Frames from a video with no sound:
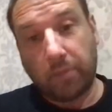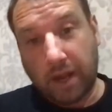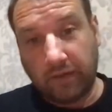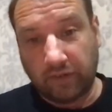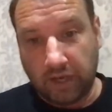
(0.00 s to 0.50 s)

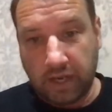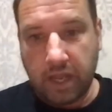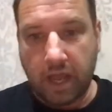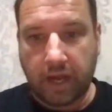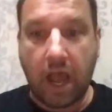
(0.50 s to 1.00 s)

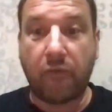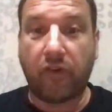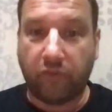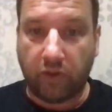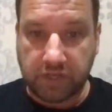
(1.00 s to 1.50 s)
basically a
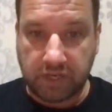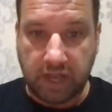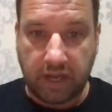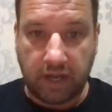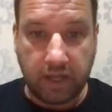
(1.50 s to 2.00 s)
cover for
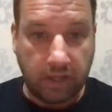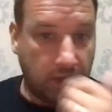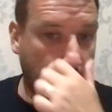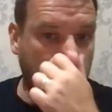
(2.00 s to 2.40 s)
Tierney.